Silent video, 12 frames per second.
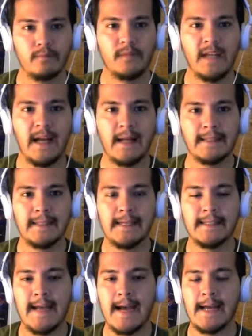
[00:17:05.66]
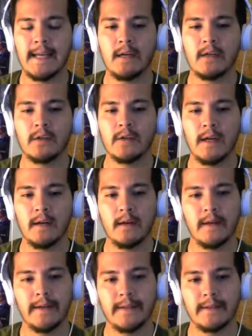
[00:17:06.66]
Galaxy Eyes Tachyon Dragon.
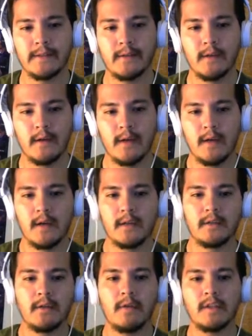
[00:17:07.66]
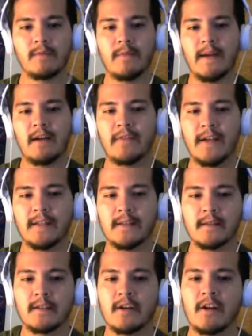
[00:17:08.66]
Nice. So once per battle phase, at the
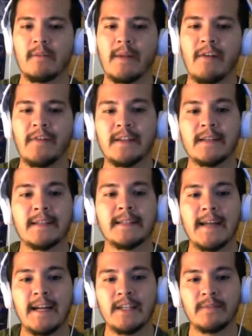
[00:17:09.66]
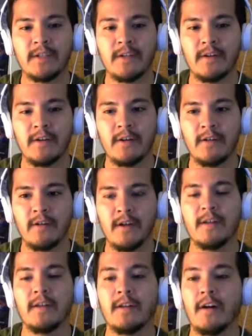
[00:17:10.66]
start of battle phase, you can detach a material
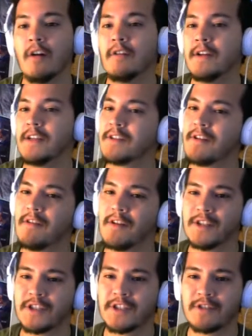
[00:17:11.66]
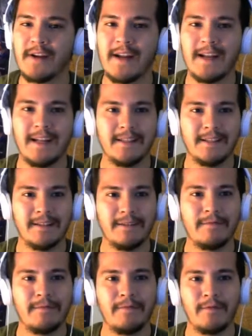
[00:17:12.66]
and... Oh, he's going straight into
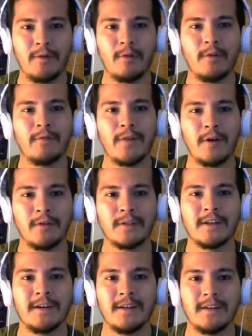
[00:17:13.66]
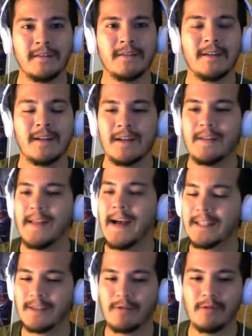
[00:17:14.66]
full Photon.
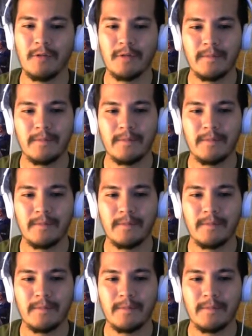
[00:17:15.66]
That's cool.